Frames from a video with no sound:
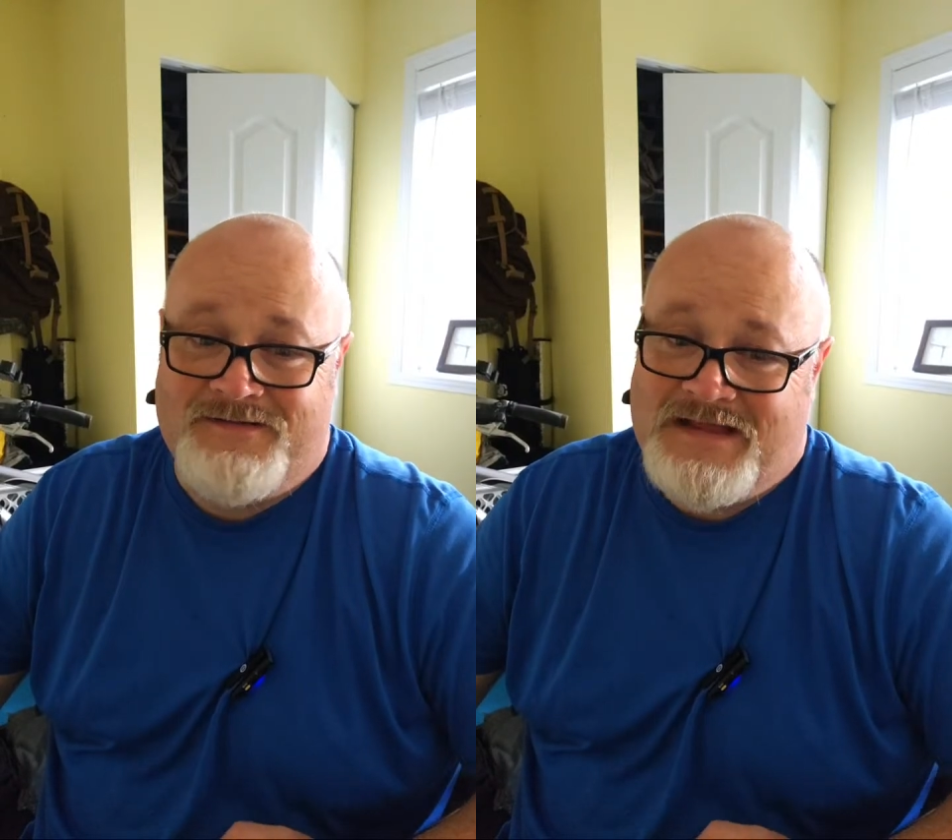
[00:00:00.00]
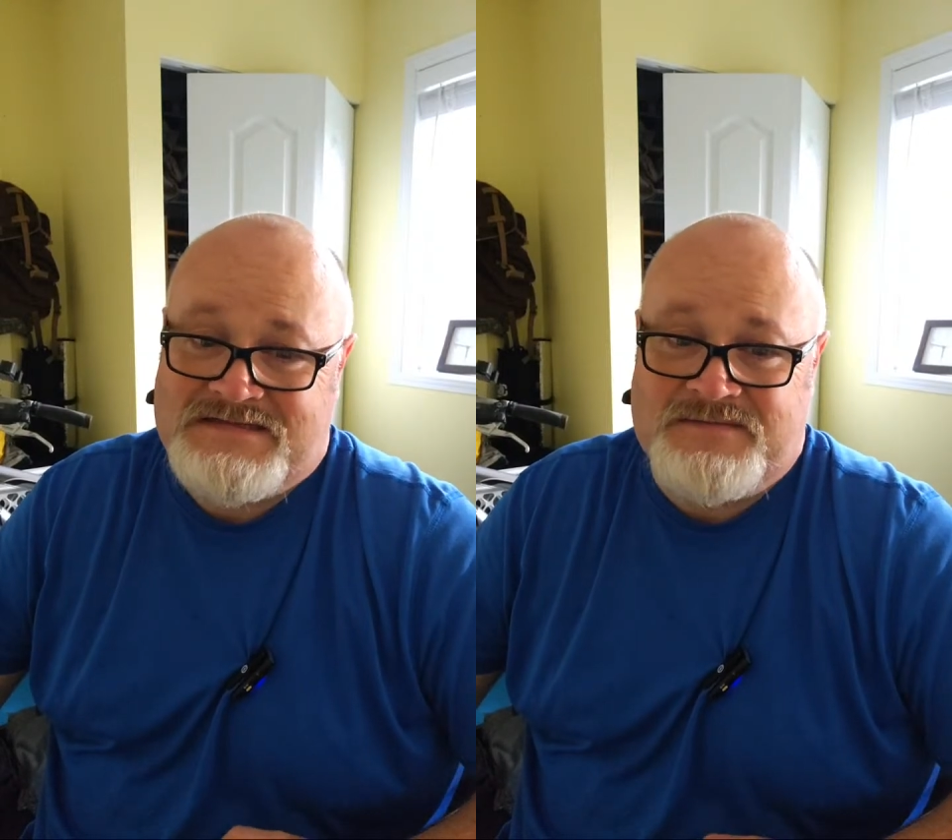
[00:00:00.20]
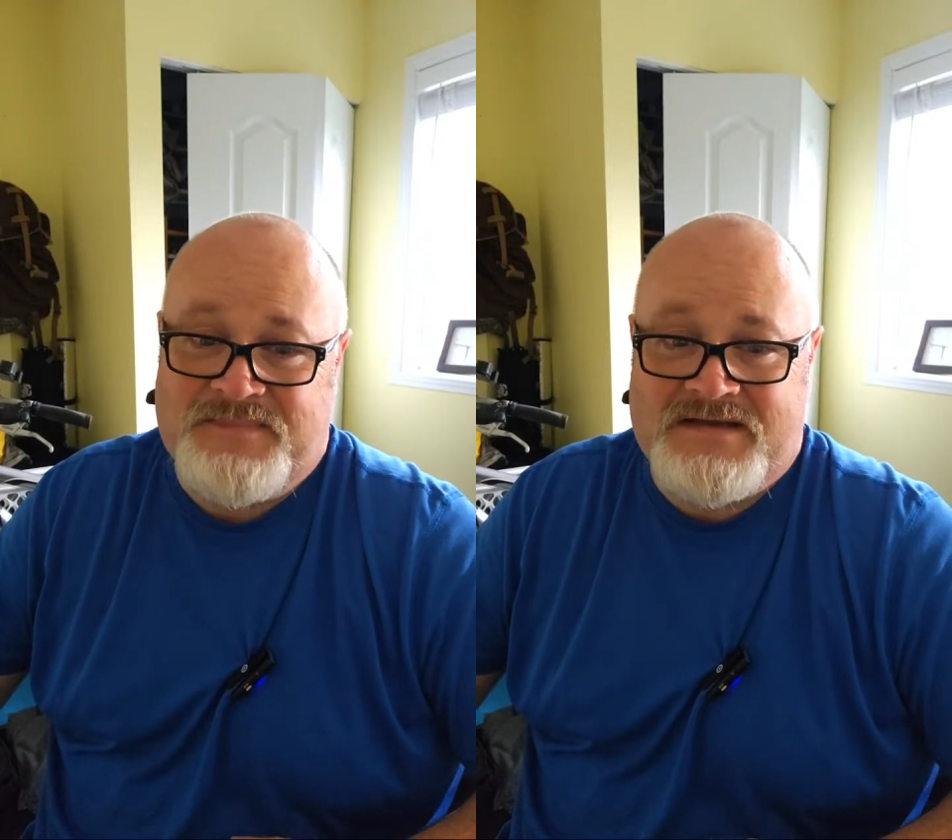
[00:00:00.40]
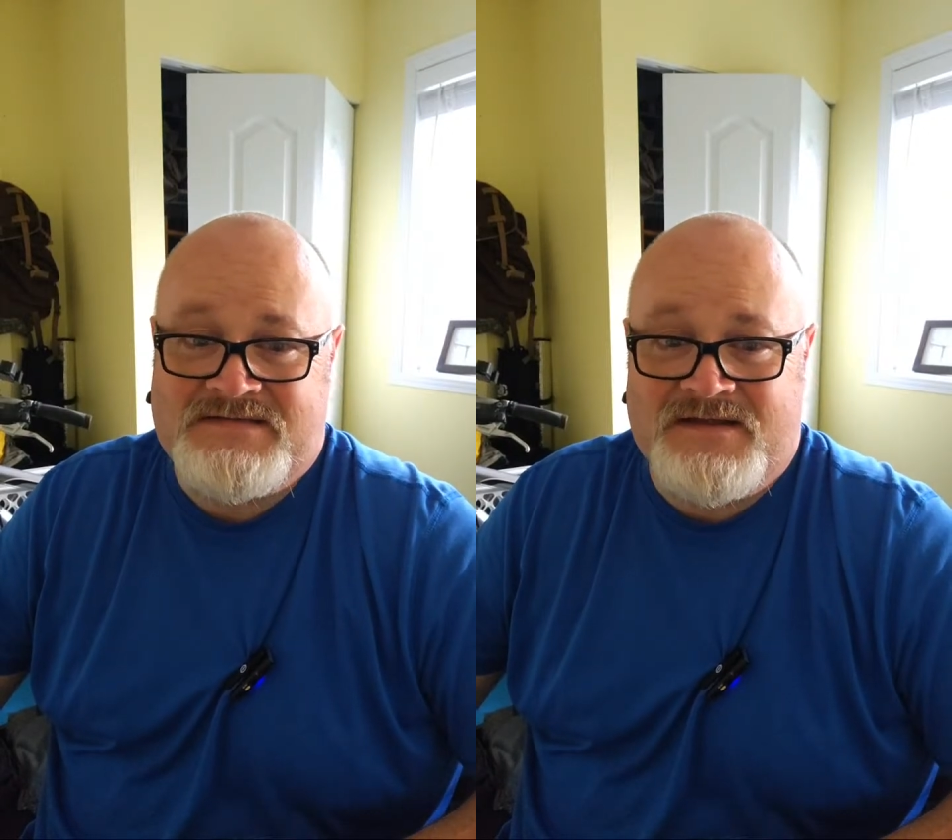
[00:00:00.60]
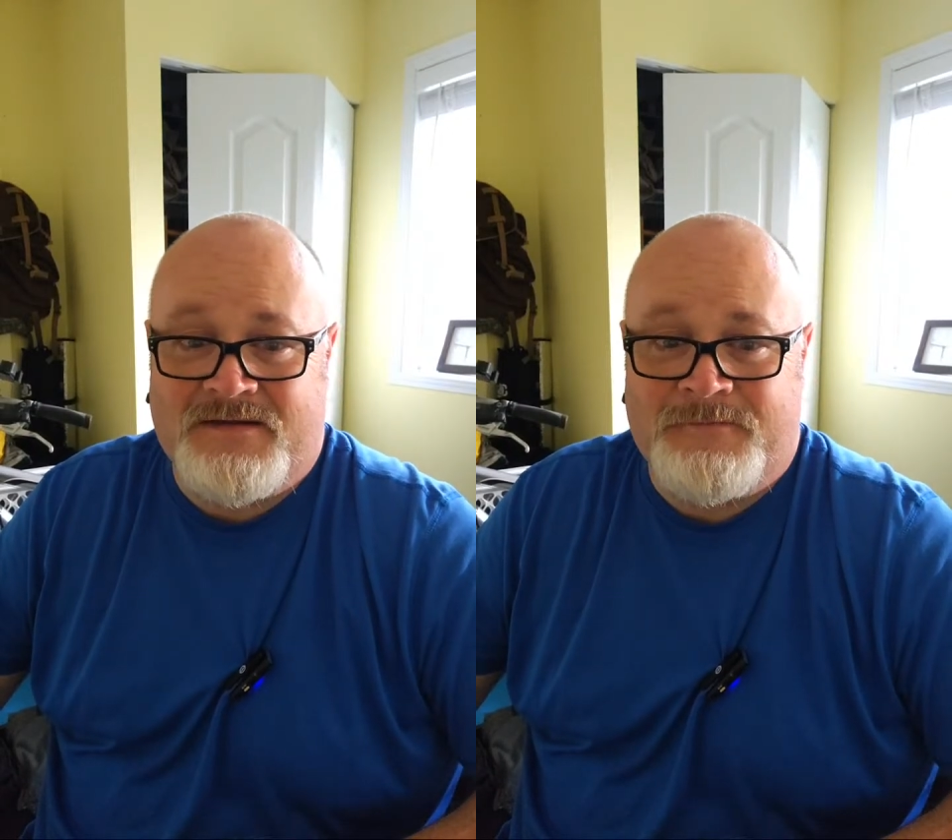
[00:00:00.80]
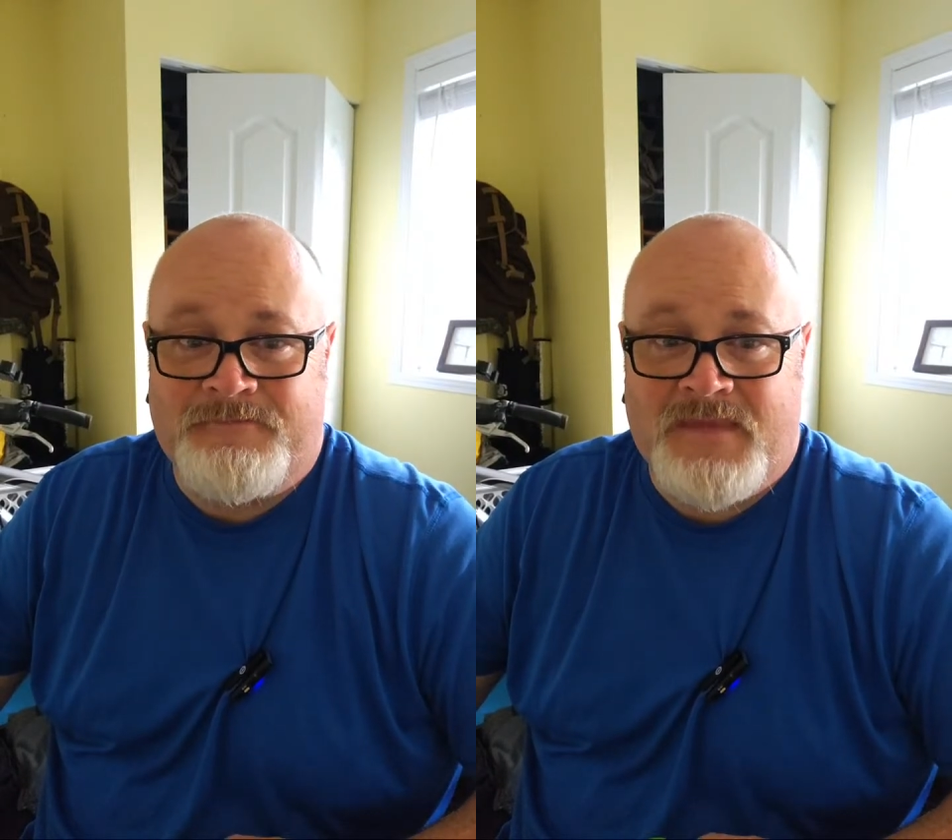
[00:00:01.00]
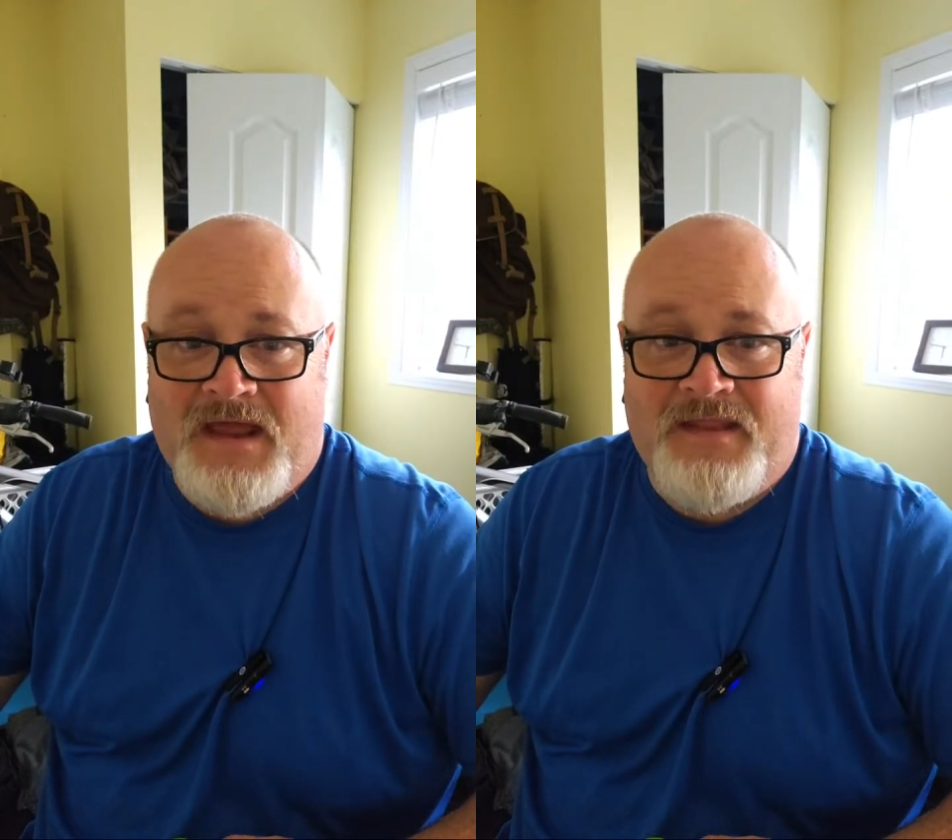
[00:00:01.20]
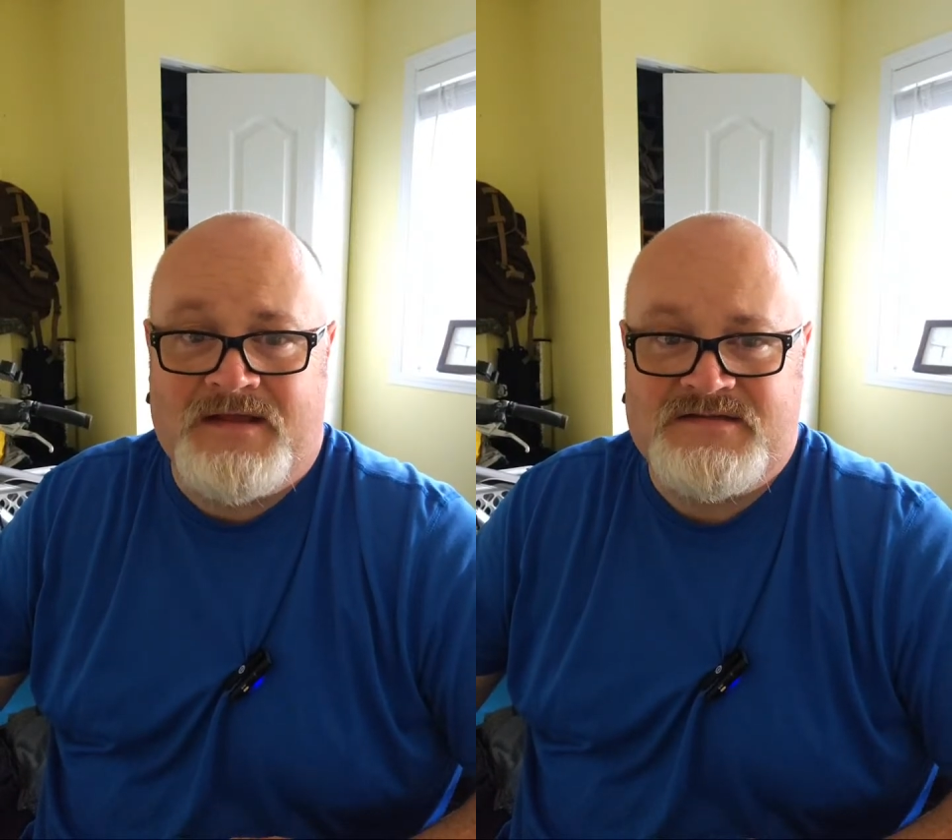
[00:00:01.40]
That's the biggest thing.
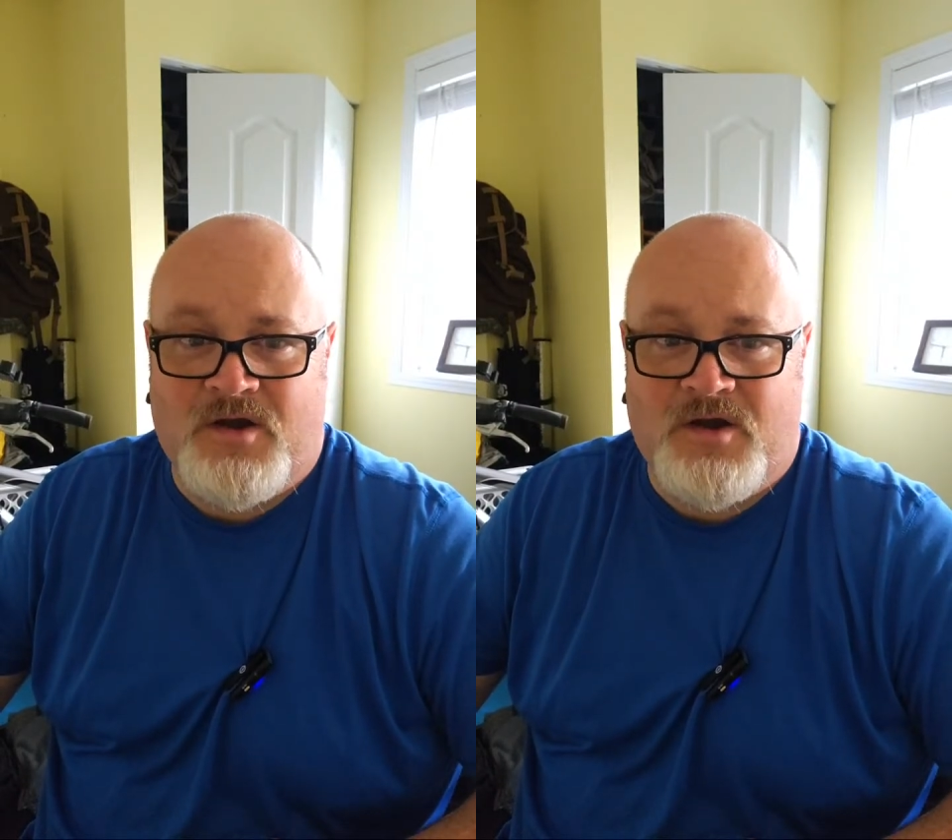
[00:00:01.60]
I think it's the